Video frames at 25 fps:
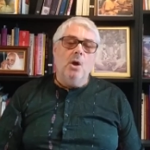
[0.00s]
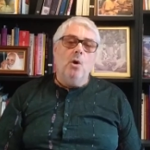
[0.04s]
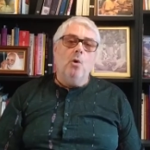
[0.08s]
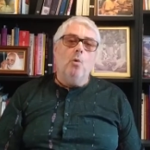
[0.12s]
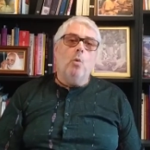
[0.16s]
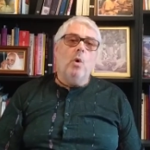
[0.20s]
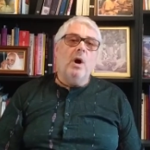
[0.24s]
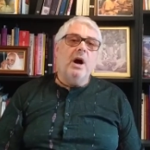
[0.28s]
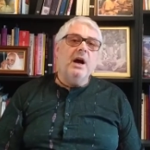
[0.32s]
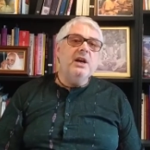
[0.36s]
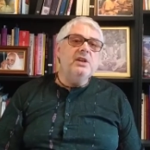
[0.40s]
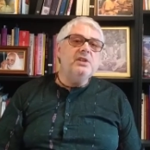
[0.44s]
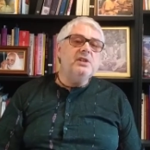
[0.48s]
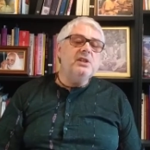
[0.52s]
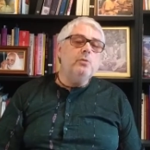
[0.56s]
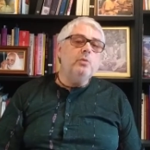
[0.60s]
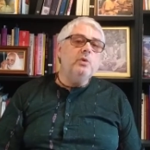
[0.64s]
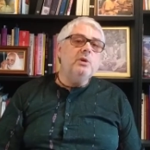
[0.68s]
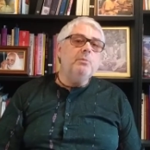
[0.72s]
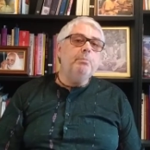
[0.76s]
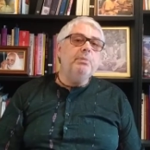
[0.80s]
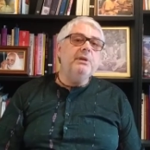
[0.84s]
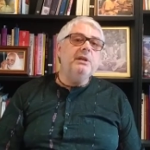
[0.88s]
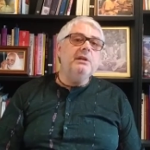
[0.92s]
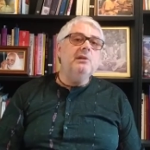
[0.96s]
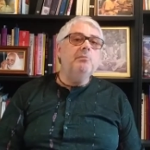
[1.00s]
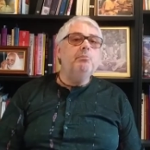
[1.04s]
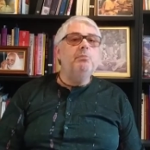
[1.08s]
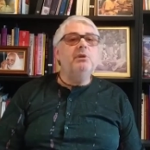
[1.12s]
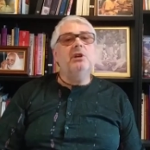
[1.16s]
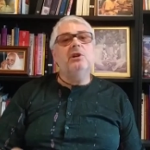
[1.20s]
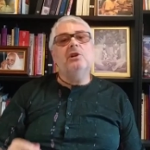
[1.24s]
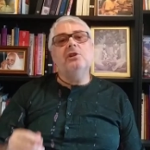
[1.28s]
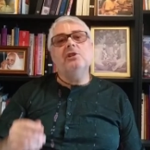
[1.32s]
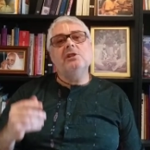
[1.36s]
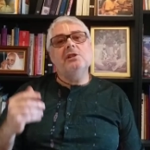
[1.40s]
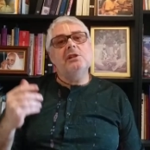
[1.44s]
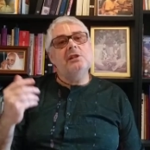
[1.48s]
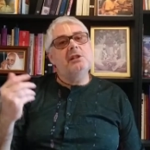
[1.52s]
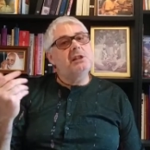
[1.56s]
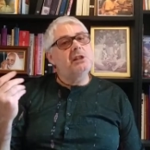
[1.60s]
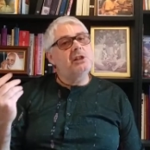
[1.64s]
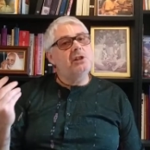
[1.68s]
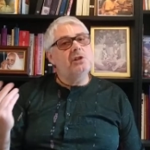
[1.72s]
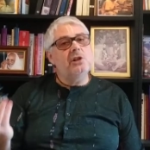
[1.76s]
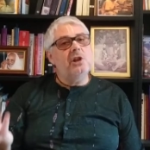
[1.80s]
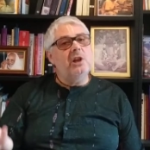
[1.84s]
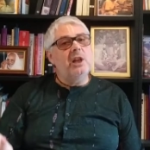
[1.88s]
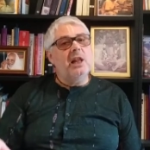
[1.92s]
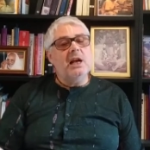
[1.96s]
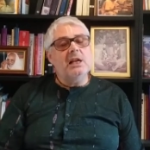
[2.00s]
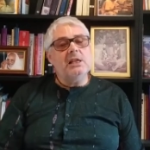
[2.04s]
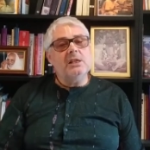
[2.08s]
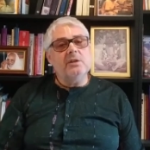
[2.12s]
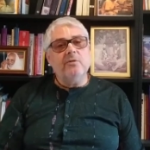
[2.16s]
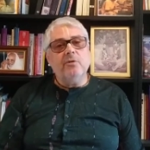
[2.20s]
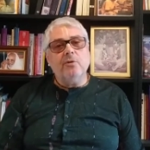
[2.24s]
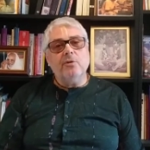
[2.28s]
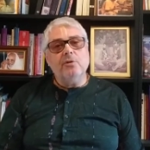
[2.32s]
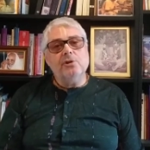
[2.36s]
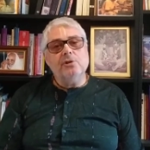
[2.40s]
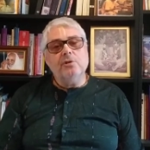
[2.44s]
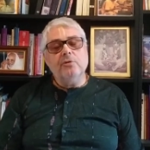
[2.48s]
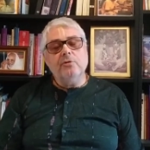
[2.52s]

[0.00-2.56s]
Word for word: Why is it repeated? Because this is the last verse